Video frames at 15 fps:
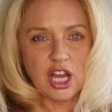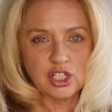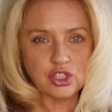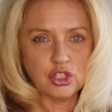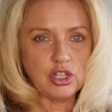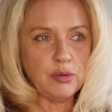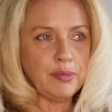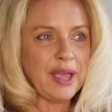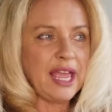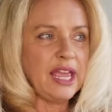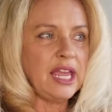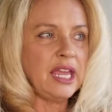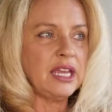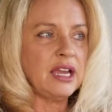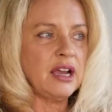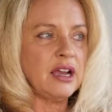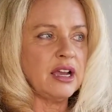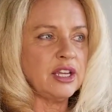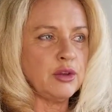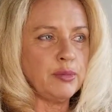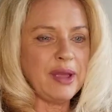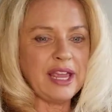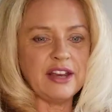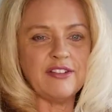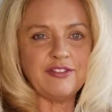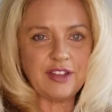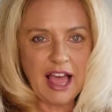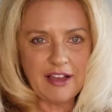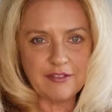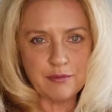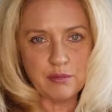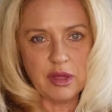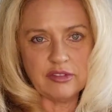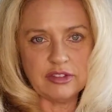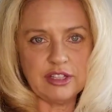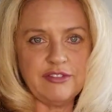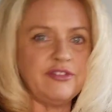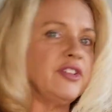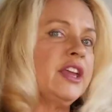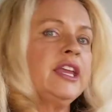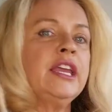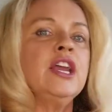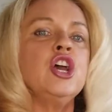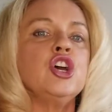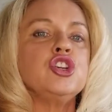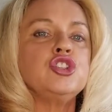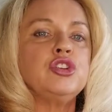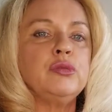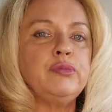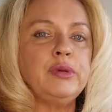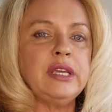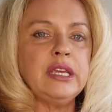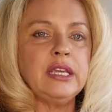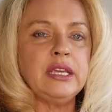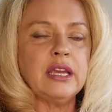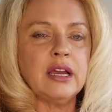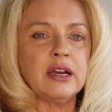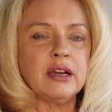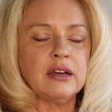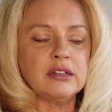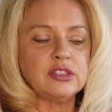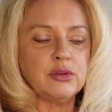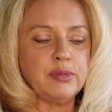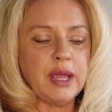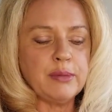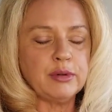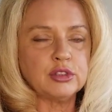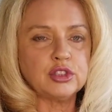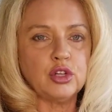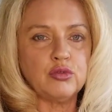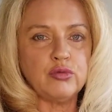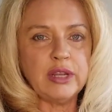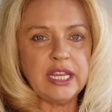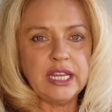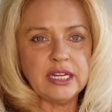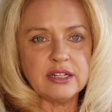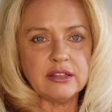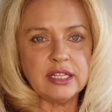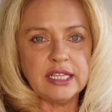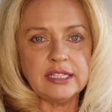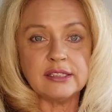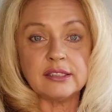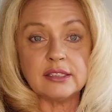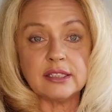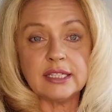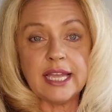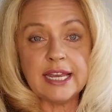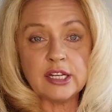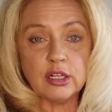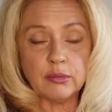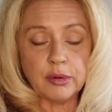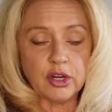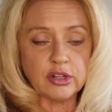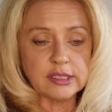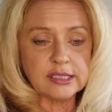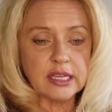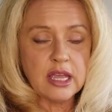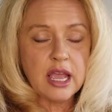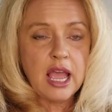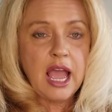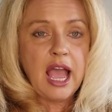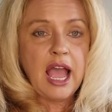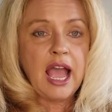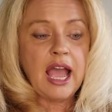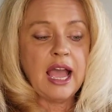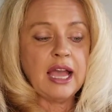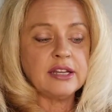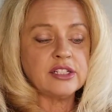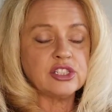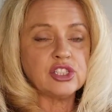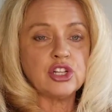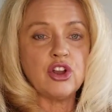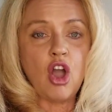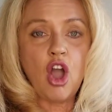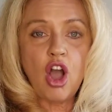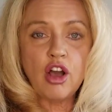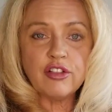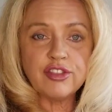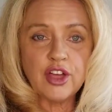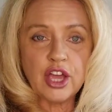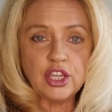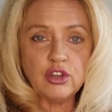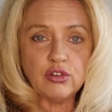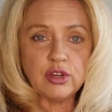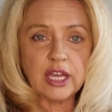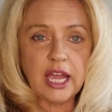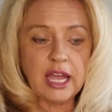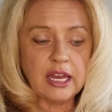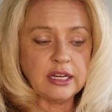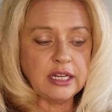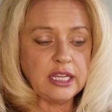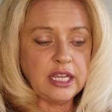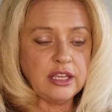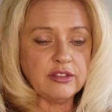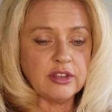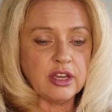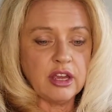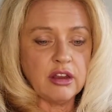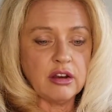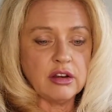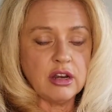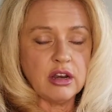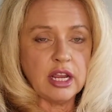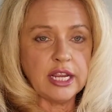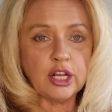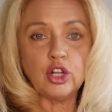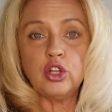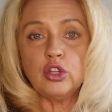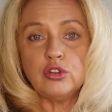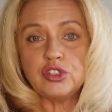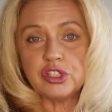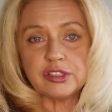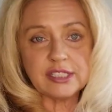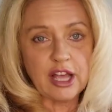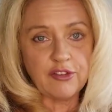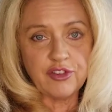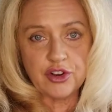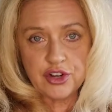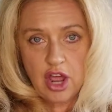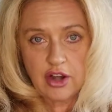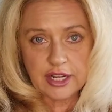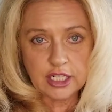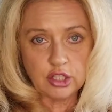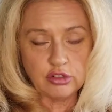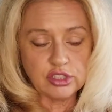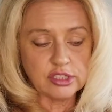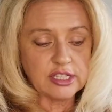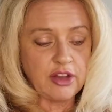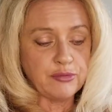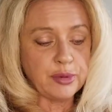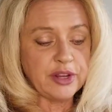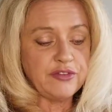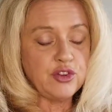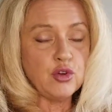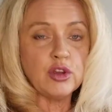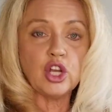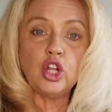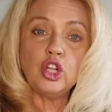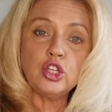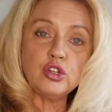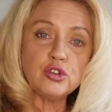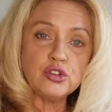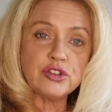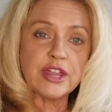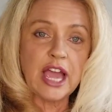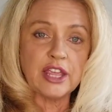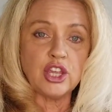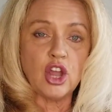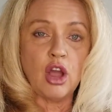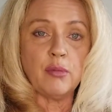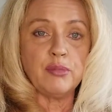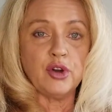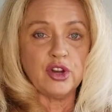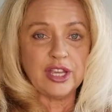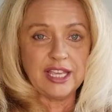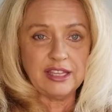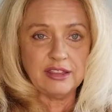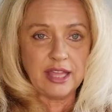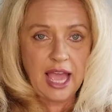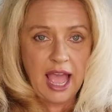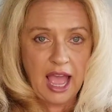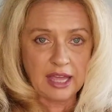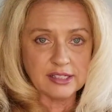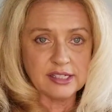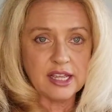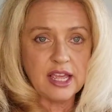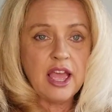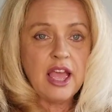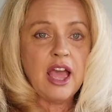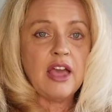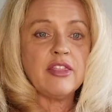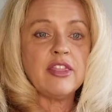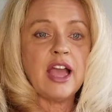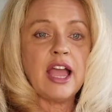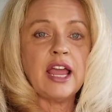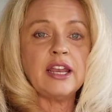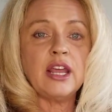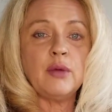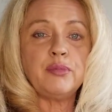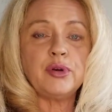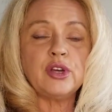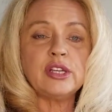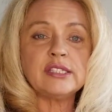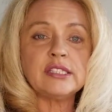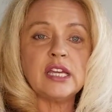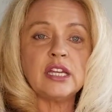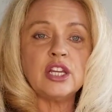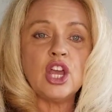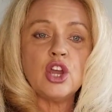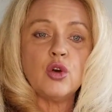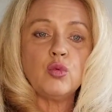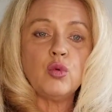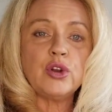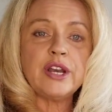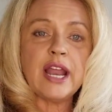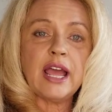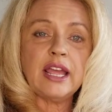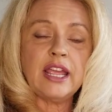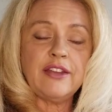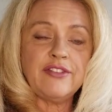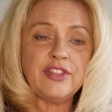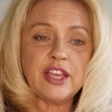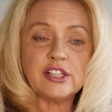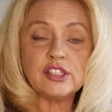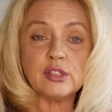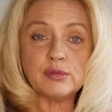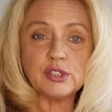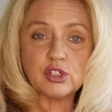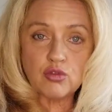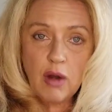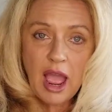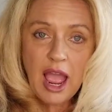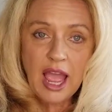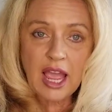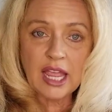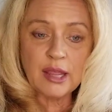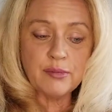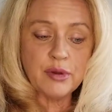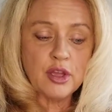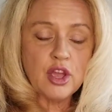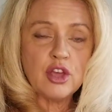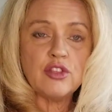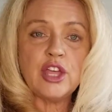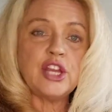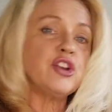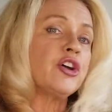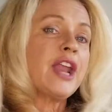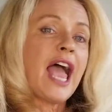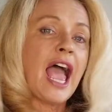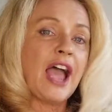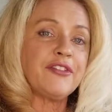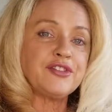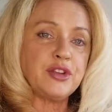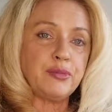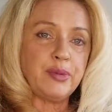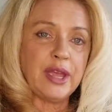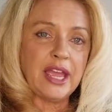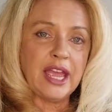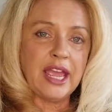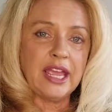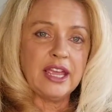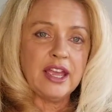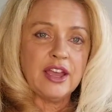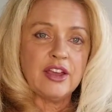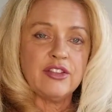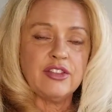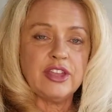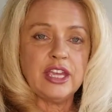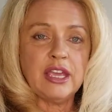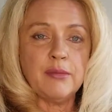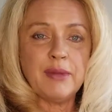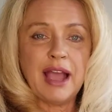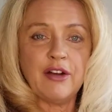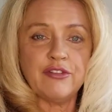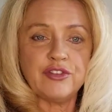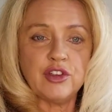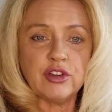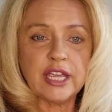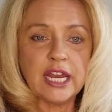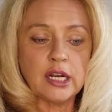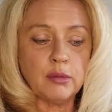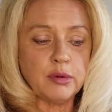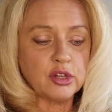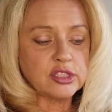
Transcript: So you're paying a flat monthly fee to be able to read these Kindle books. And as an author, you can either include yourself or not include yourself. But if you include your book in that, then a person wouldn't, if they subscribe, they don't have to pay the amount for your Kindle book.